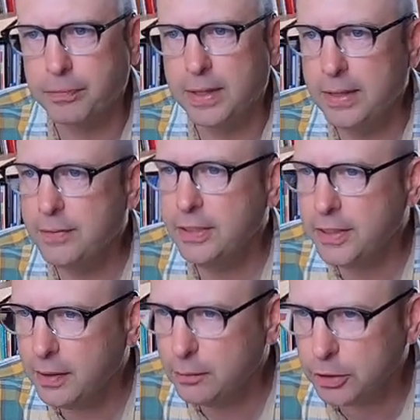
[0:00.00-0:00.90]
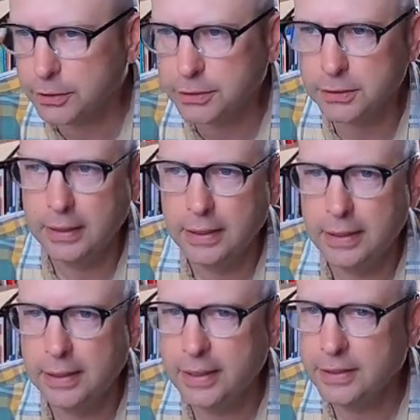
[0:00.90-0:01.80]
Even in neighborhoods,
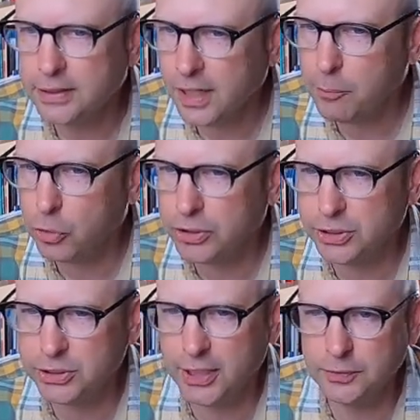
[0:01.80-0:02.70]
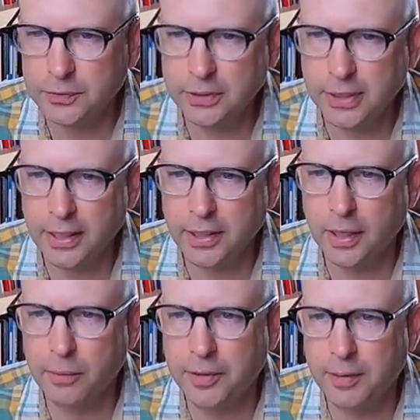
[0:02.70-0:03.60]
he is not more successful in getting
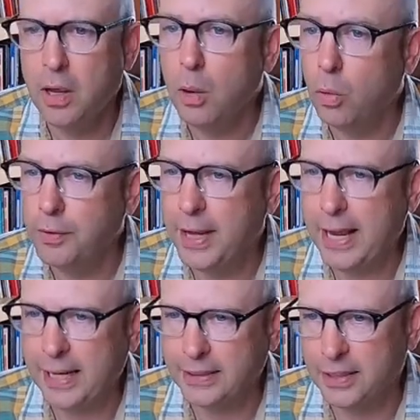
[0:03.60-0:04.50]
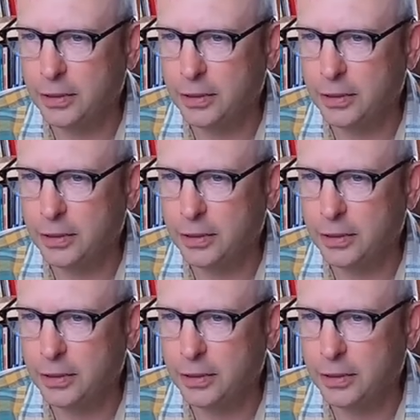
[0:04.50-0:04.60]
on with them when they act at